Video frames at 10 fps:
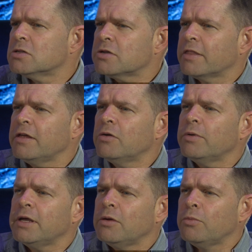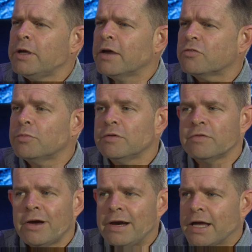So I think we have to be
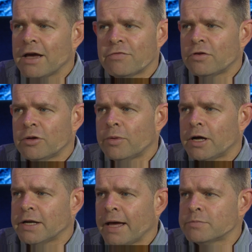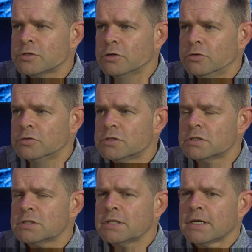very careful about absolutes.